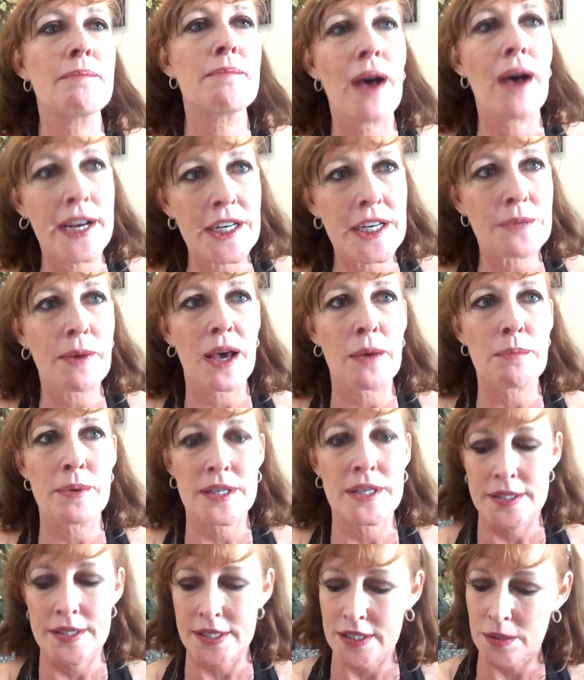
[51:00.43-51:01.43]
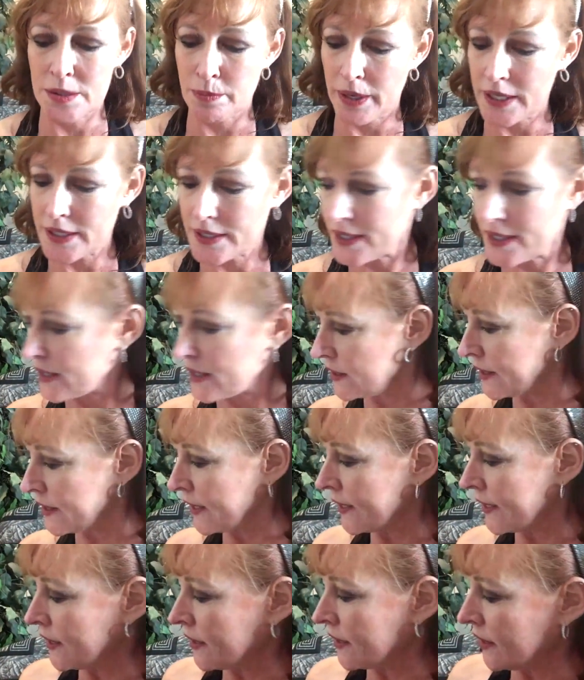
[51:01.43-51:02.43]
a mind map is
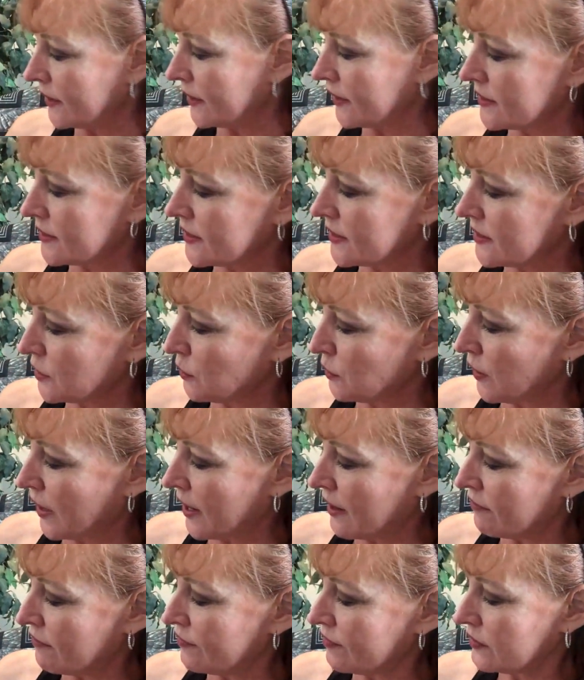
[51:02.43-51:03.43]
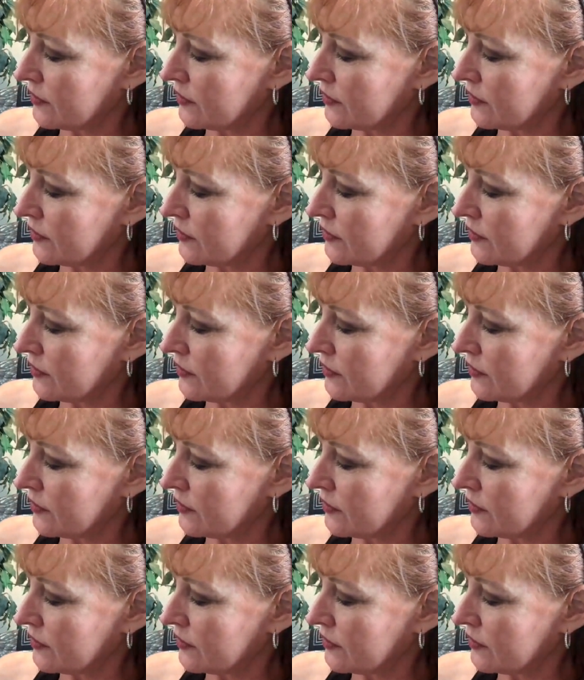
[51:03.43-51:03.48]
basically you have,